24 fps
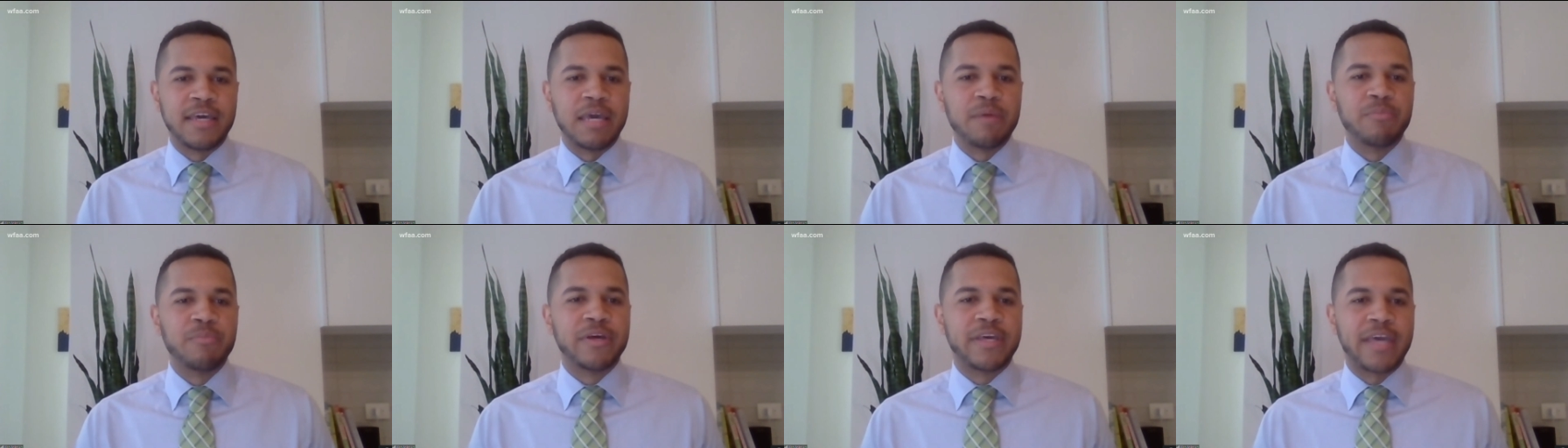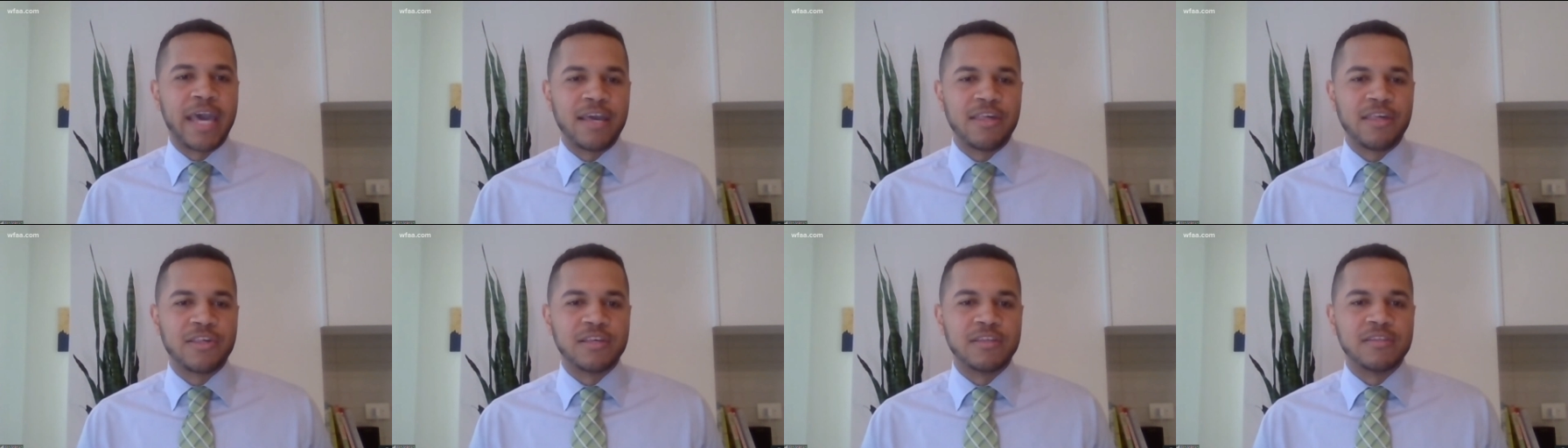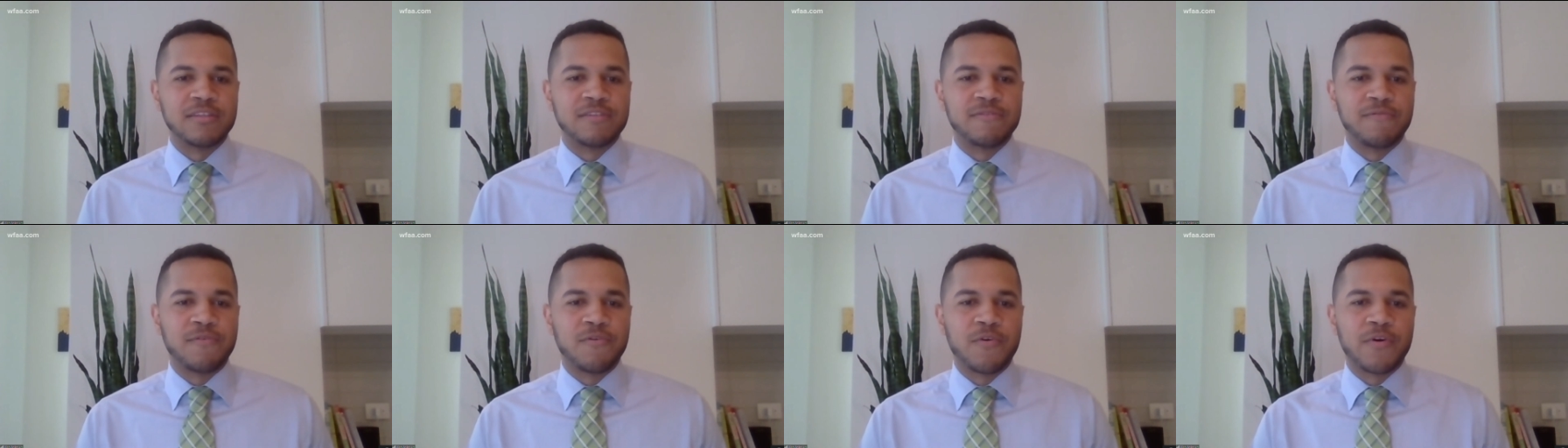
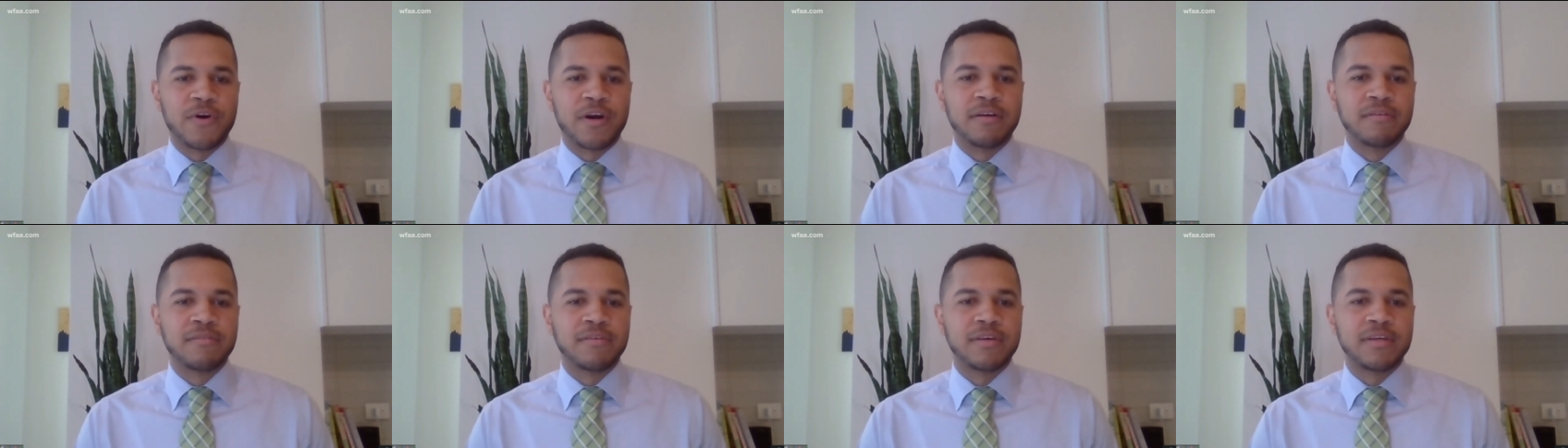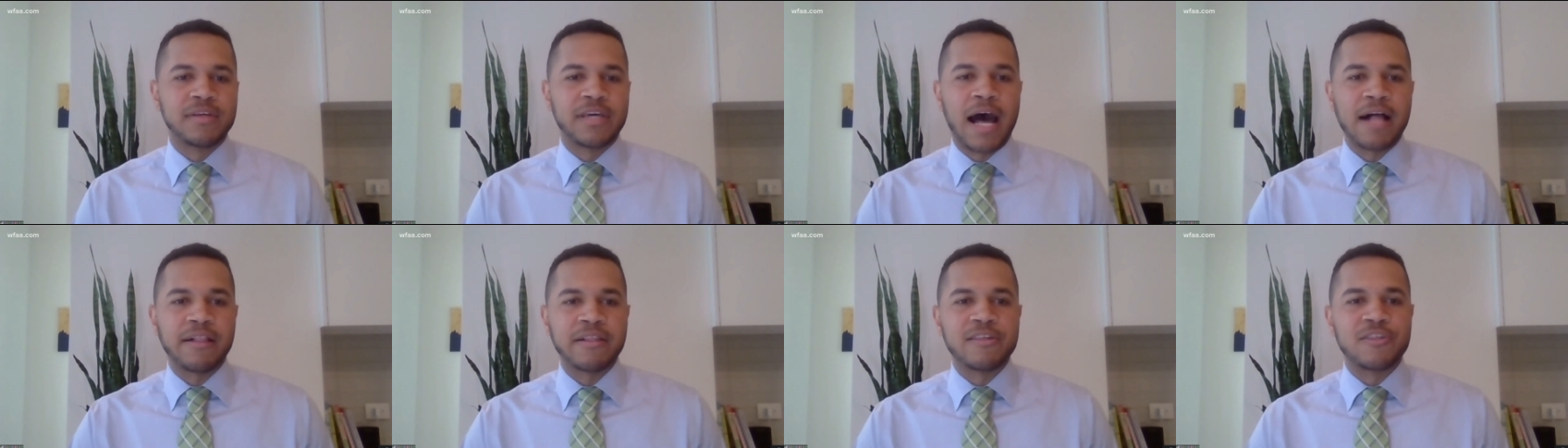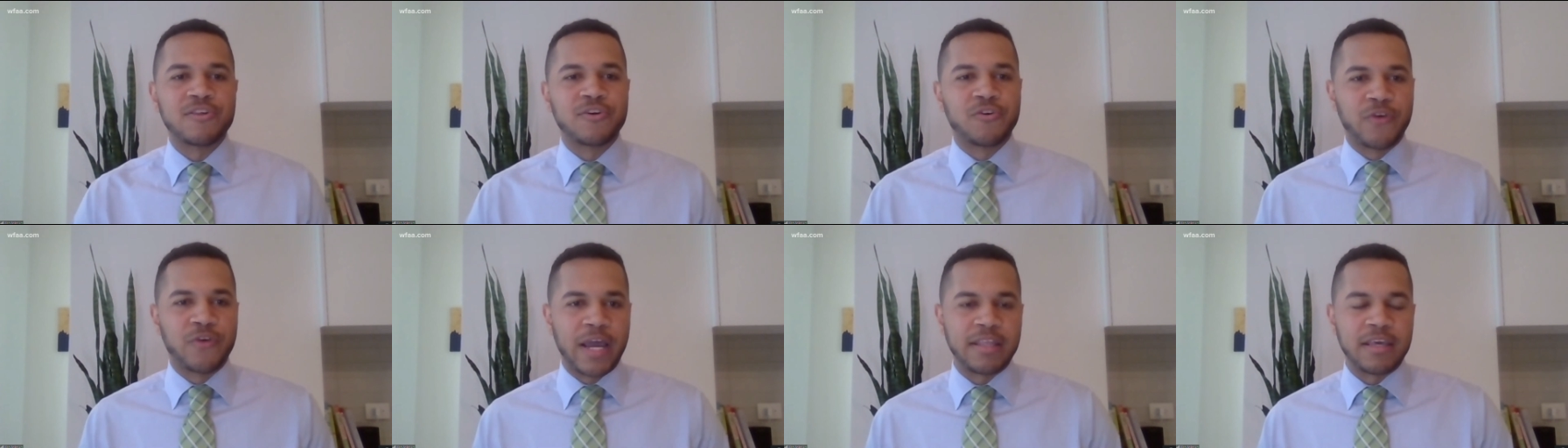implications for
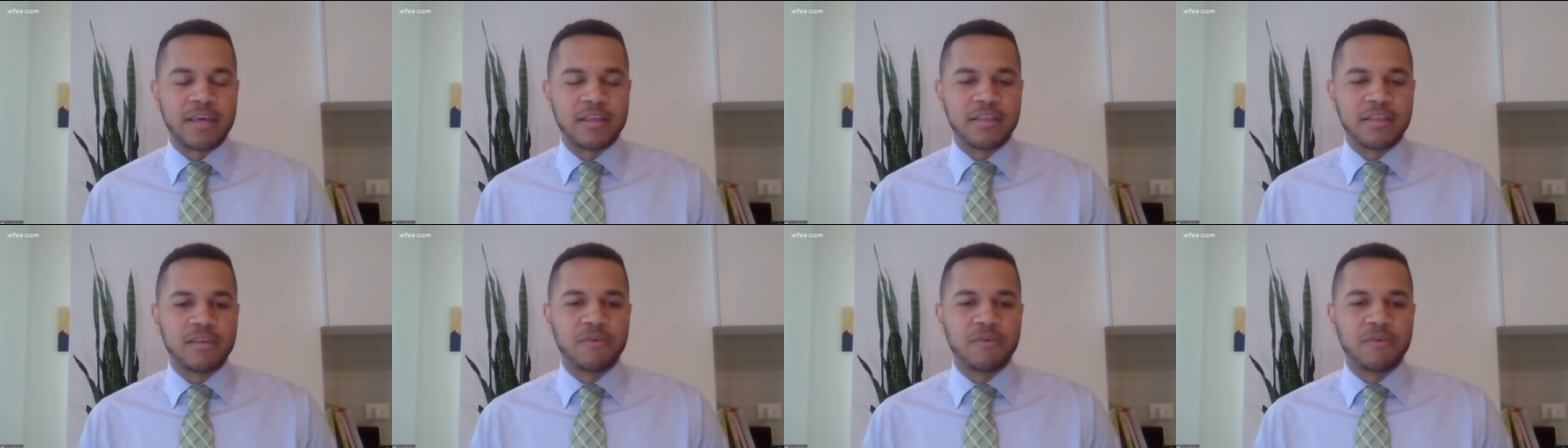college credit.